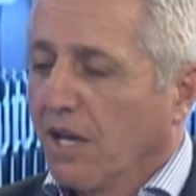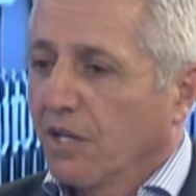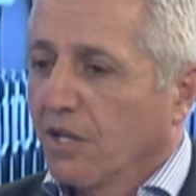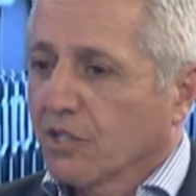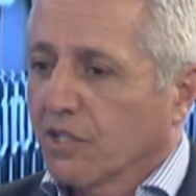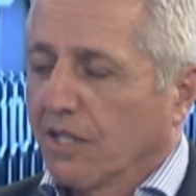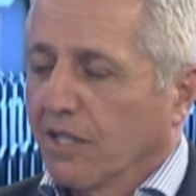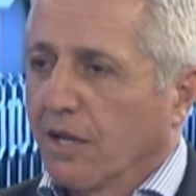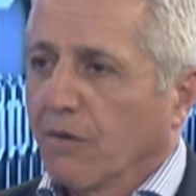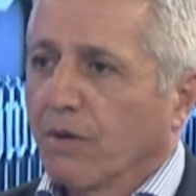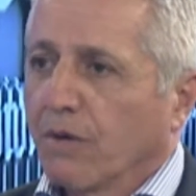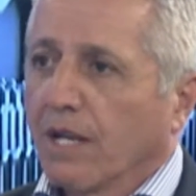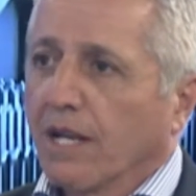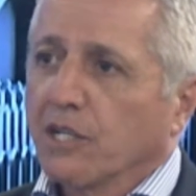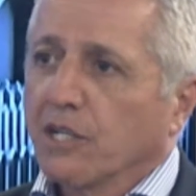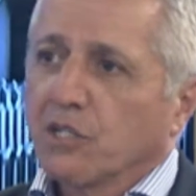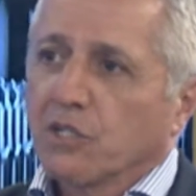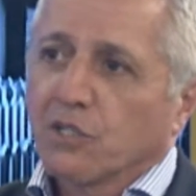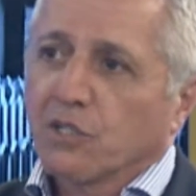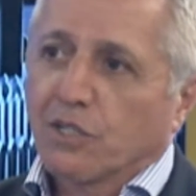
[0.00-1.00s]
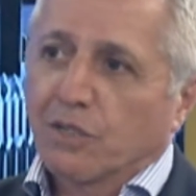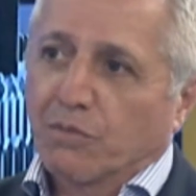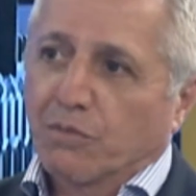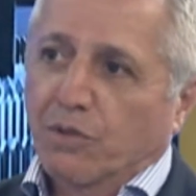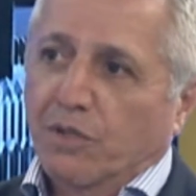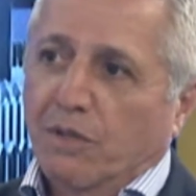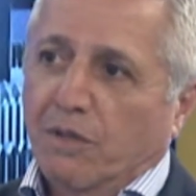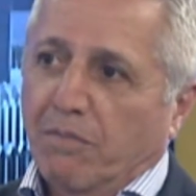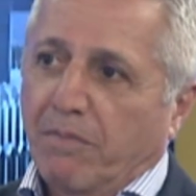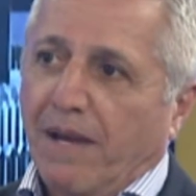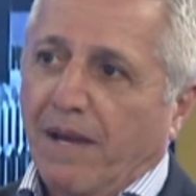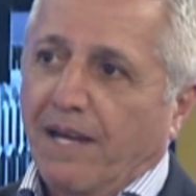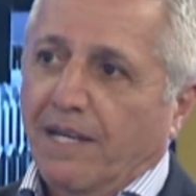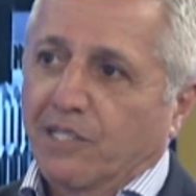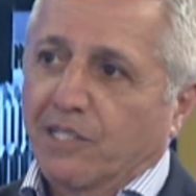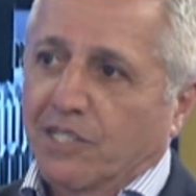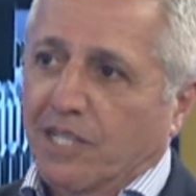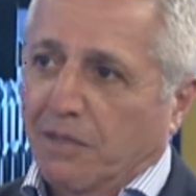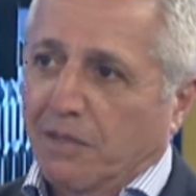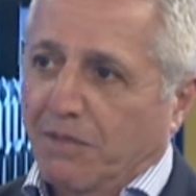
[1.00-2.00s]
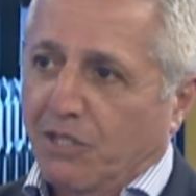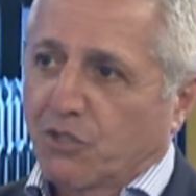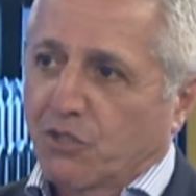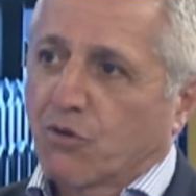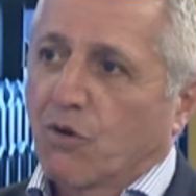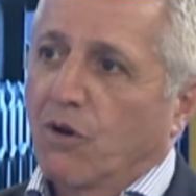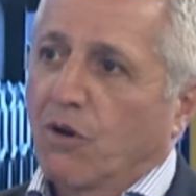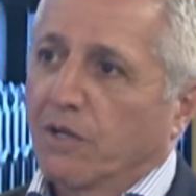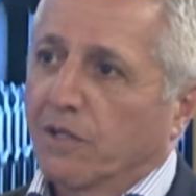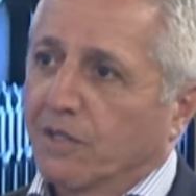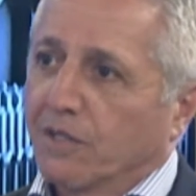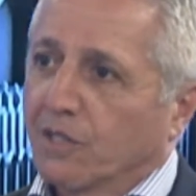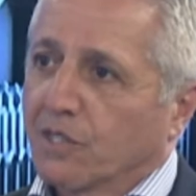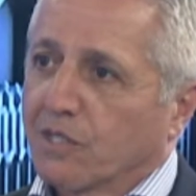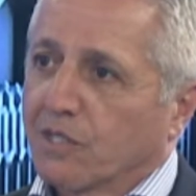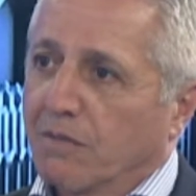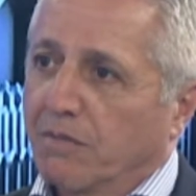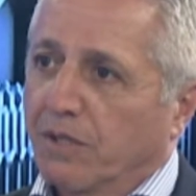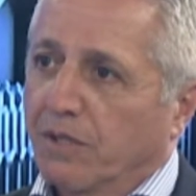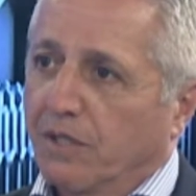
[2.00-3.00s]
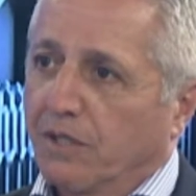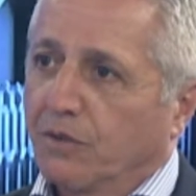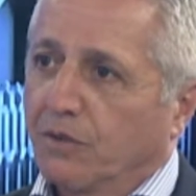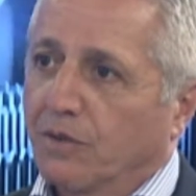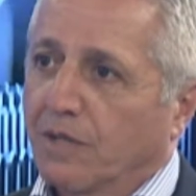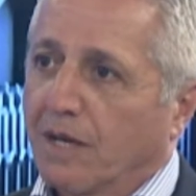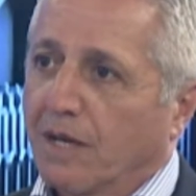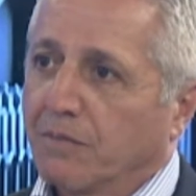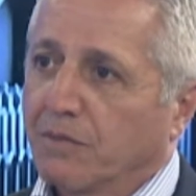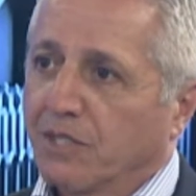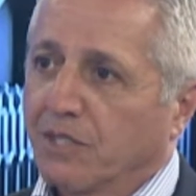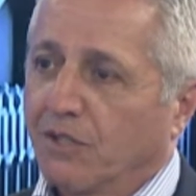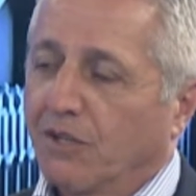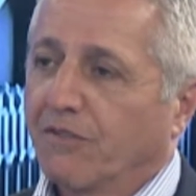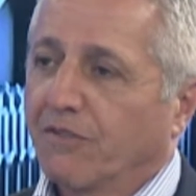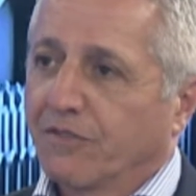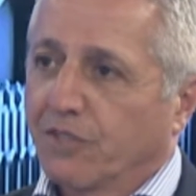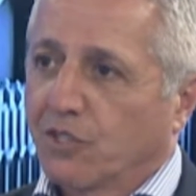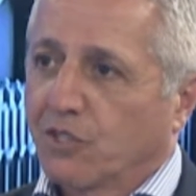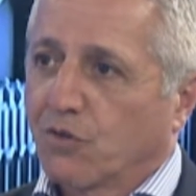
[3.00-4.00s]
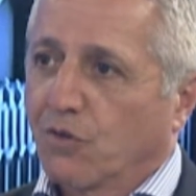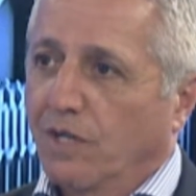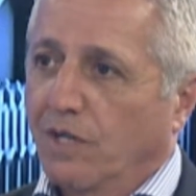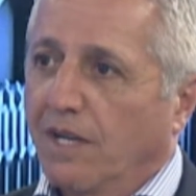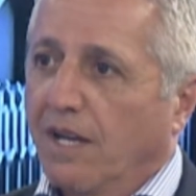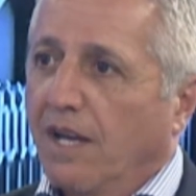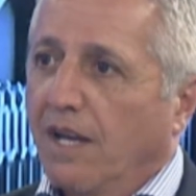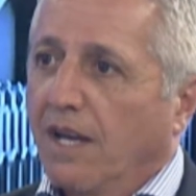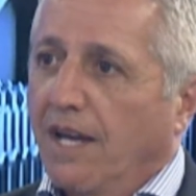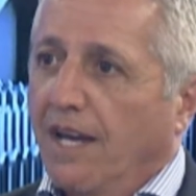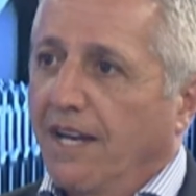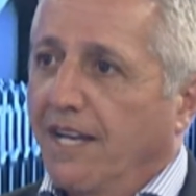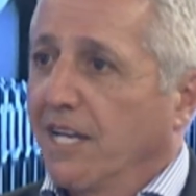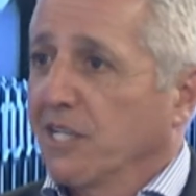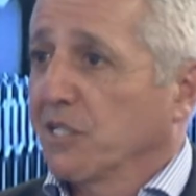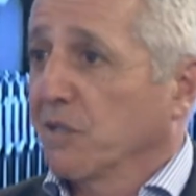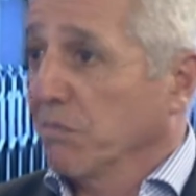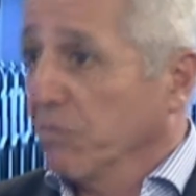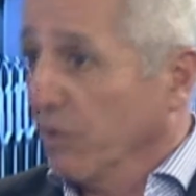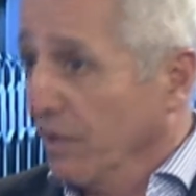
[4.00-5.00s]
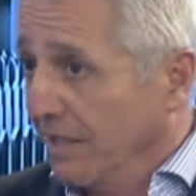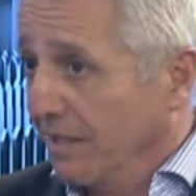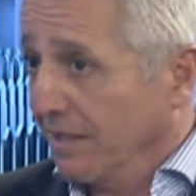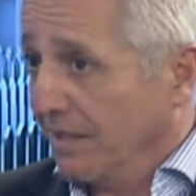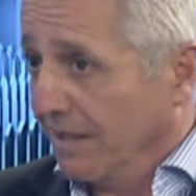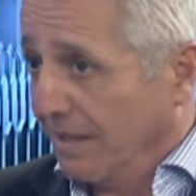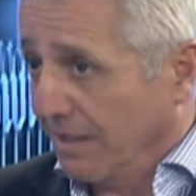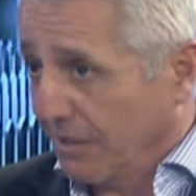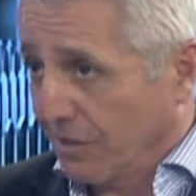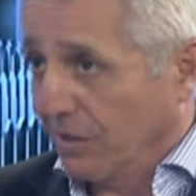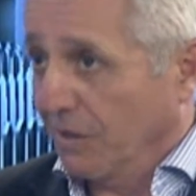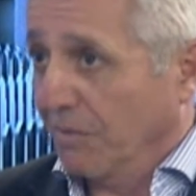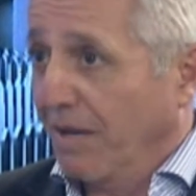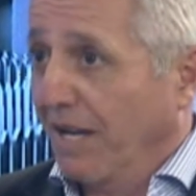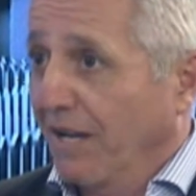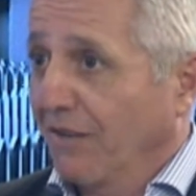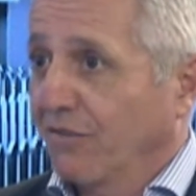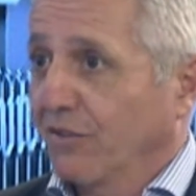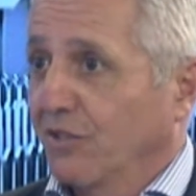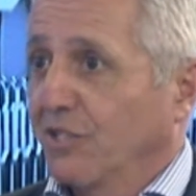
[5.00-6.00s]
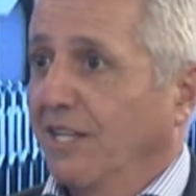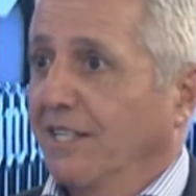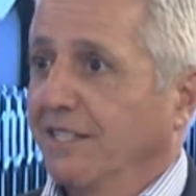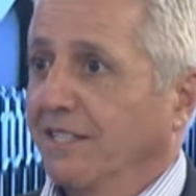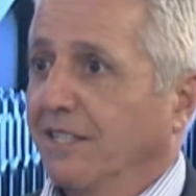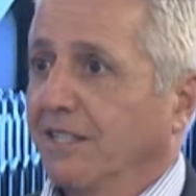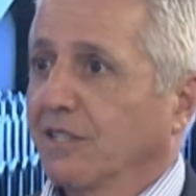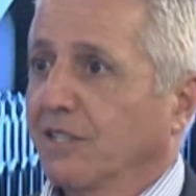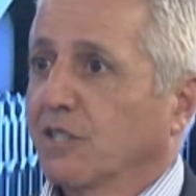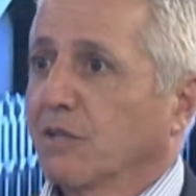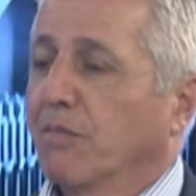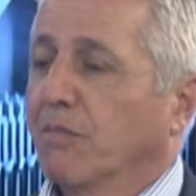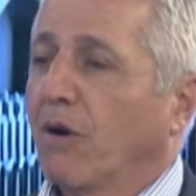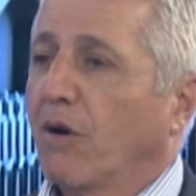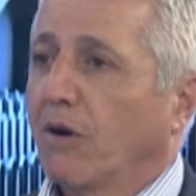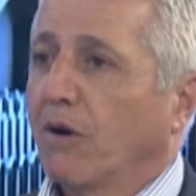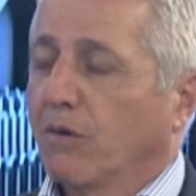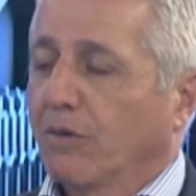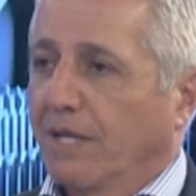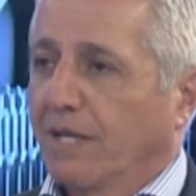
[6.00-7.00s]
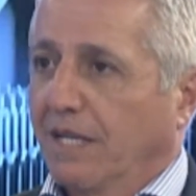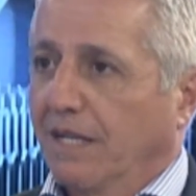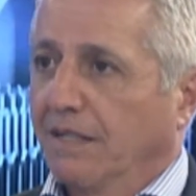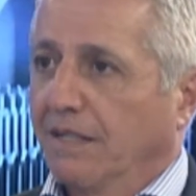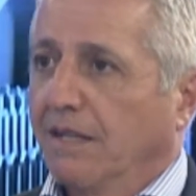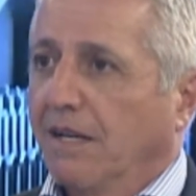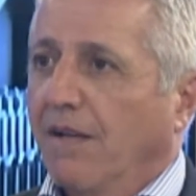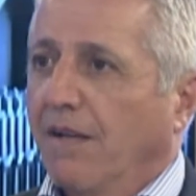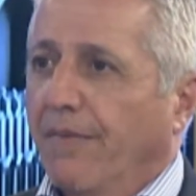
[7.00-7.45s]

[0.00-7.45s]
So their relationship with the bank is going to be stronger than somebody who comes in off the street and hasn't been to the bank for 10 years to borrow again.